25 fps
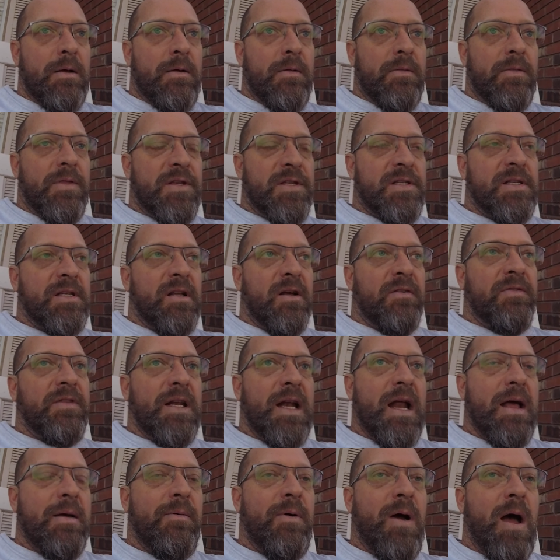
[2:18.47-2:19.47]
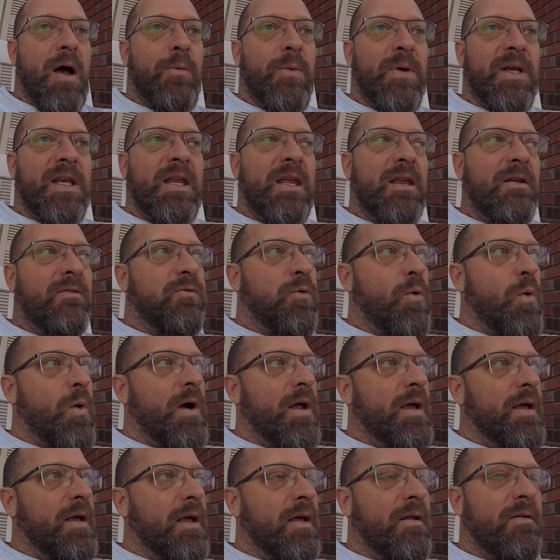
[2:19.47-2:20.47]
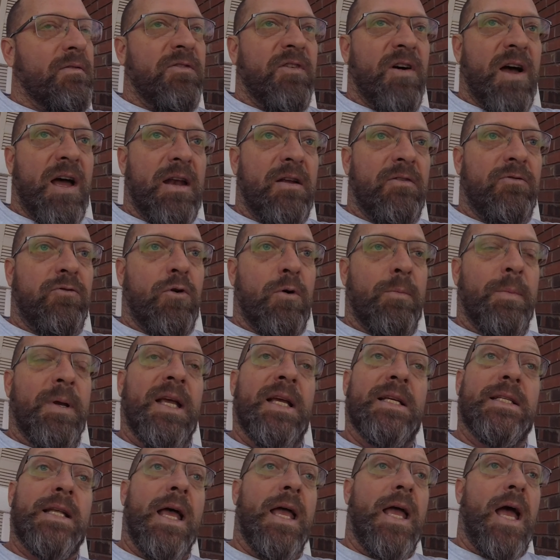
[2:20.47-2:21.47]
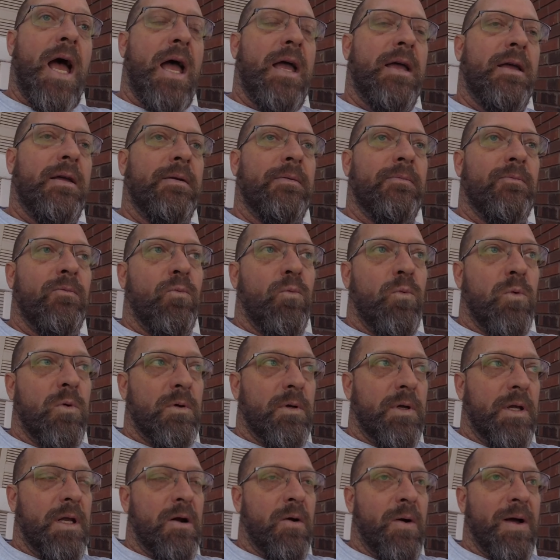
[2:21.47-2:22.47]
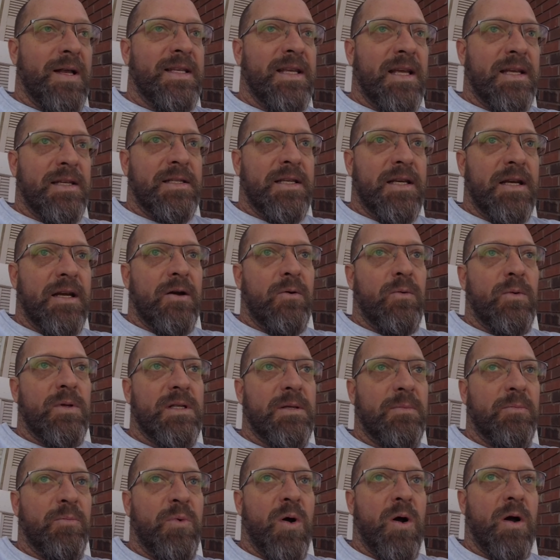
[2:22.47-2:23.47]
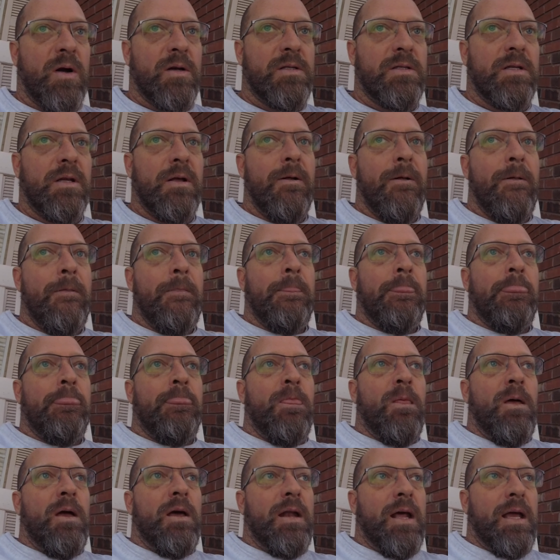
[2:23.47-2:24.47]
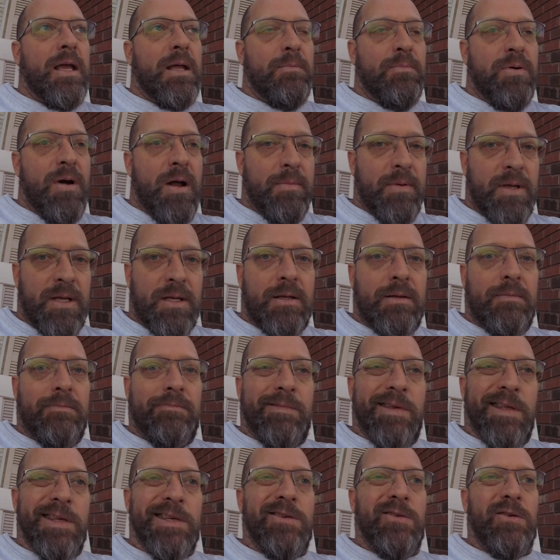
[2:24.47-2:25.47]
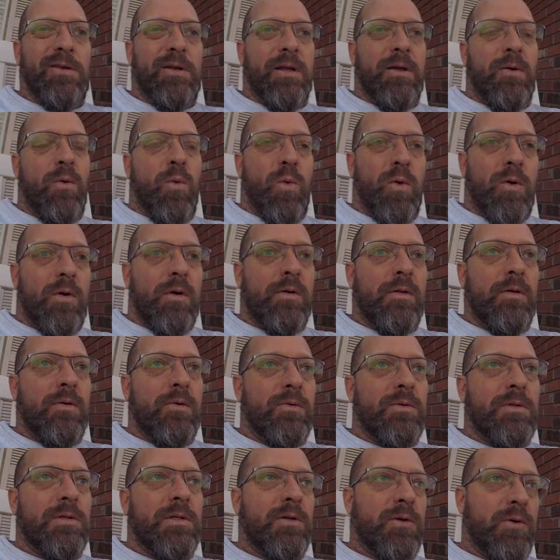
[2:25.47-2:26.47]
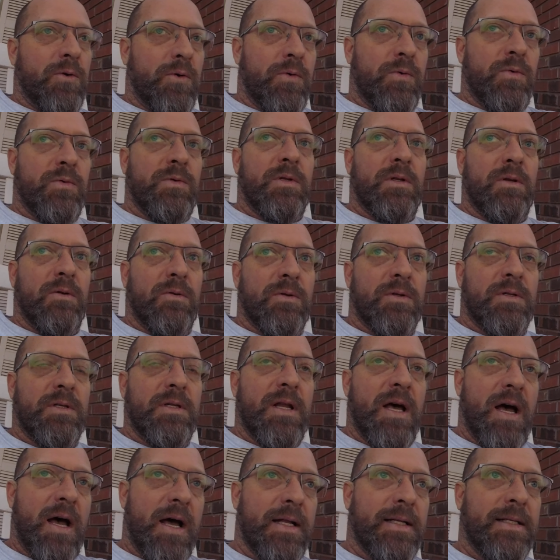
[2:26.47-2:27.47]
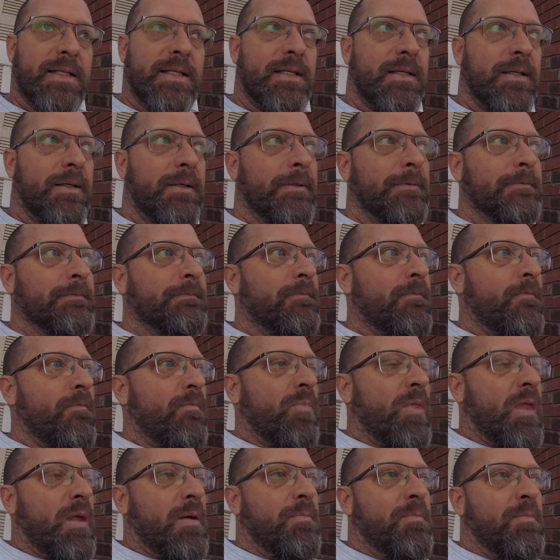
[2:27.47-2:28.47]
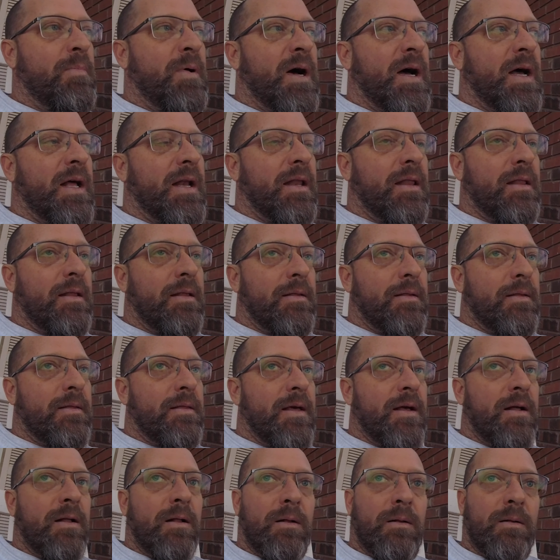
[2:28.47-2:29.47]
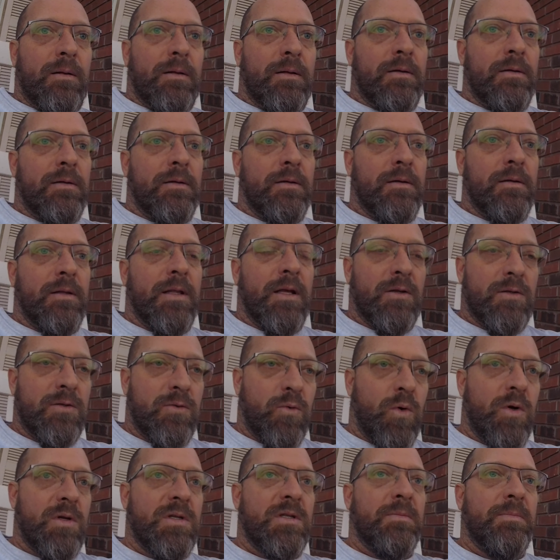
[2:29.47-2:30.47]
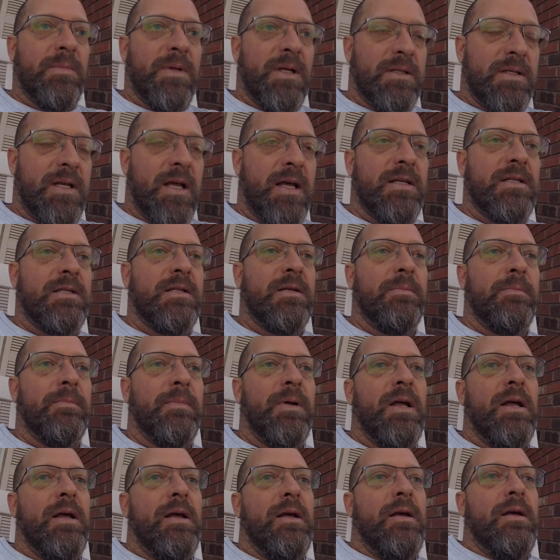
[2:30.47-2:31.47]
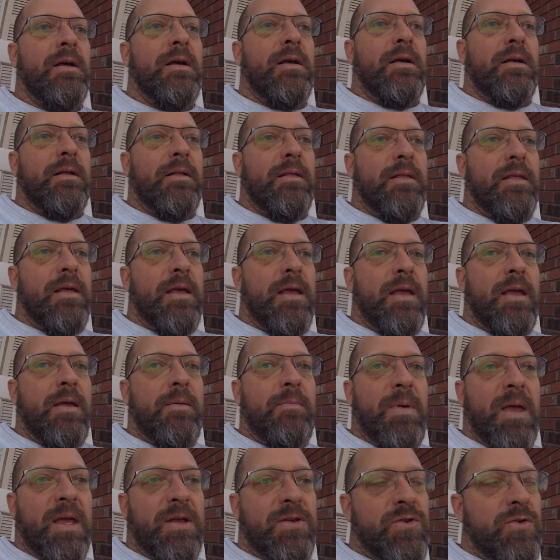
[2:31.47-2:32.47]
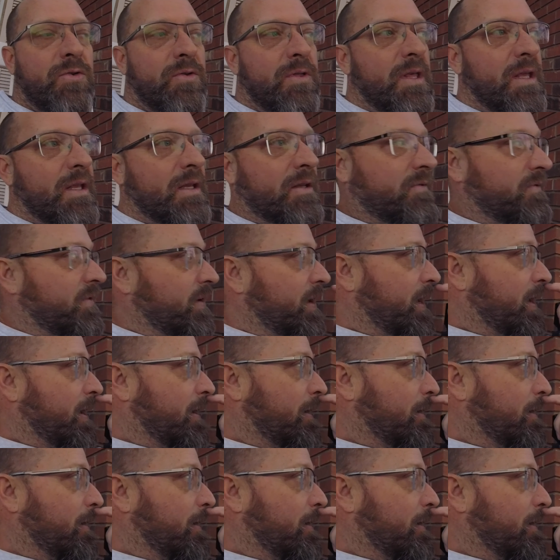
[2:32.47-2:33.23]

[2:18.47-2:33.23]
the stuff that I would need for it, and find it for me. Because I test here with some parts, and I can probably continually order those screws and those nuts. But they'll source them, they'll test them, they make sure things fit